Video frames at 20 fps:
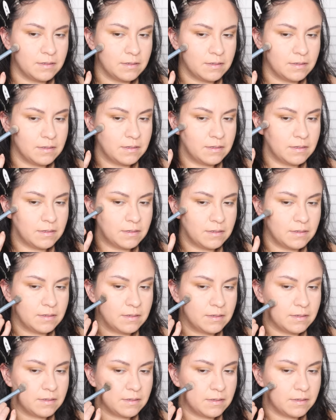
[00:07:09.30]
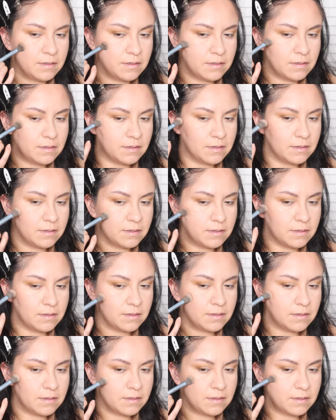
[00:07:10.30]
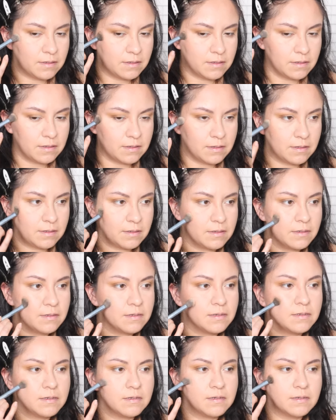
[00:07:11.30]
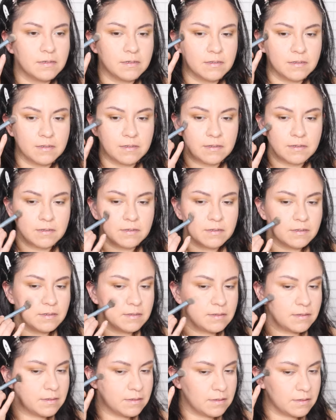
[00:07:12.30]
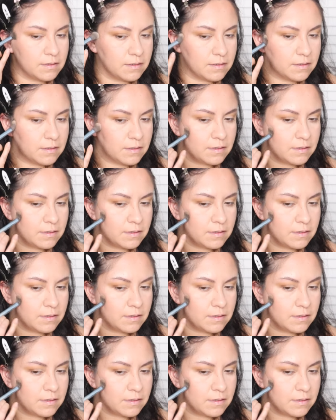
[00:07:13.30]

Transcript: No one is speaking in this clip.